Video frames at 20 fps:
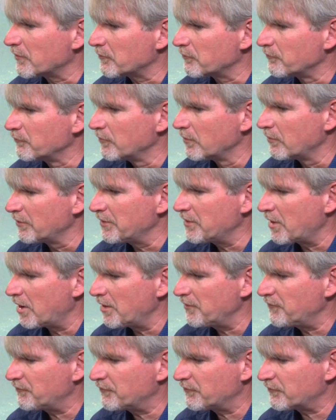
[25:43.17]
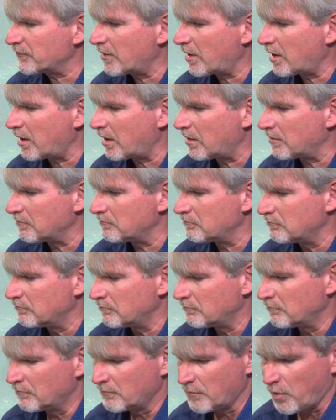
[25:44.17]
a really nice um,
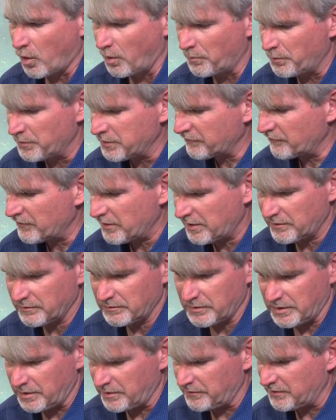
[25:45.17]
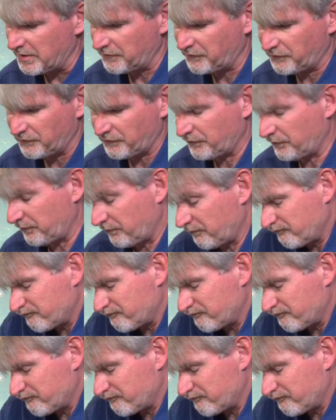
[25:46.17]
opening there, and that's.